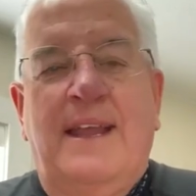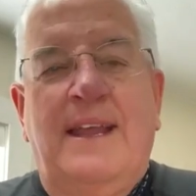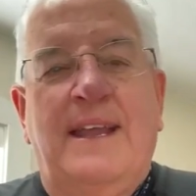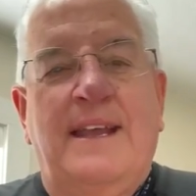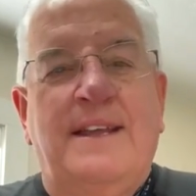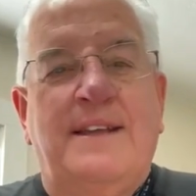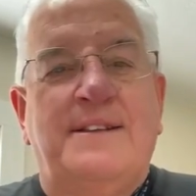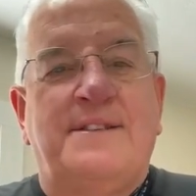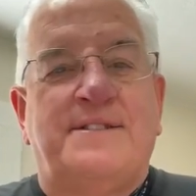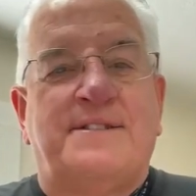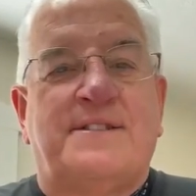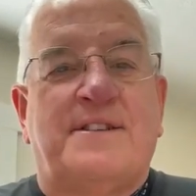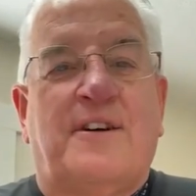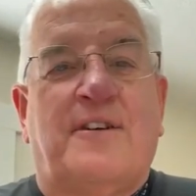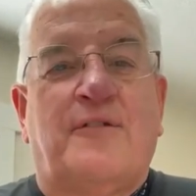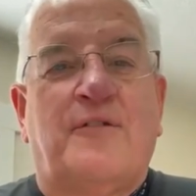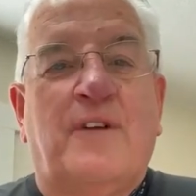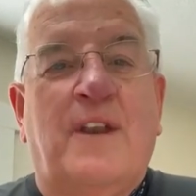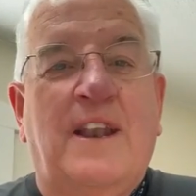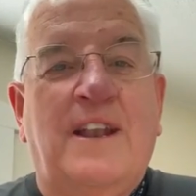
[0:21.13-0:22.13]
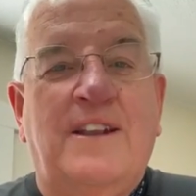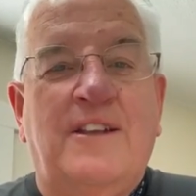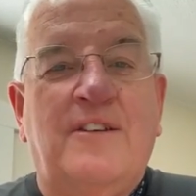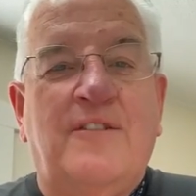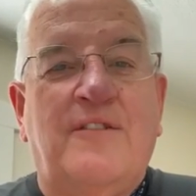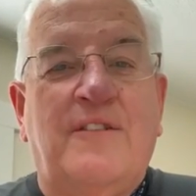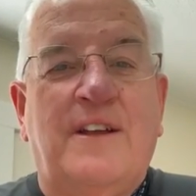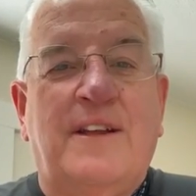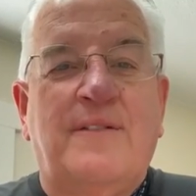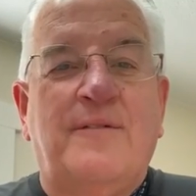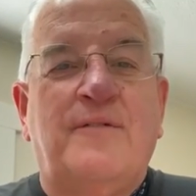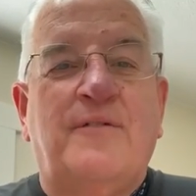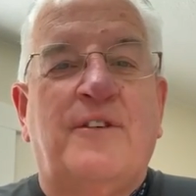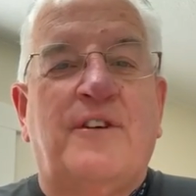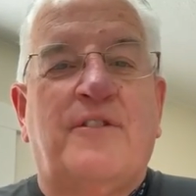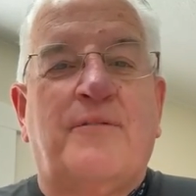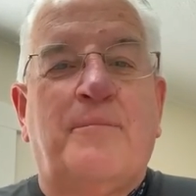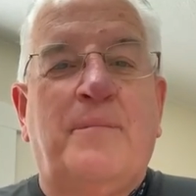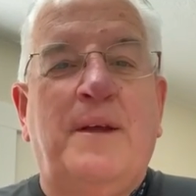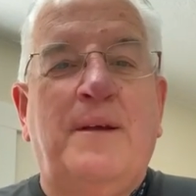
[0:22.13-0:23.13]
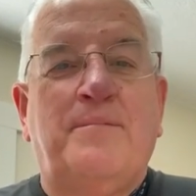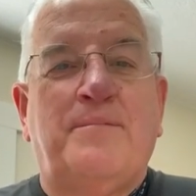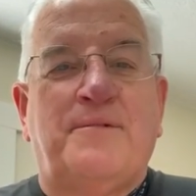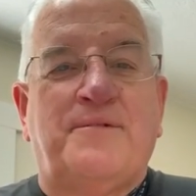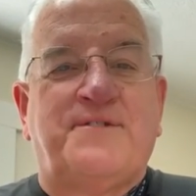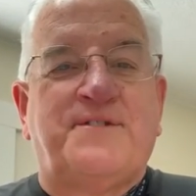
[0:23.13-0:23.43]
is already doing with people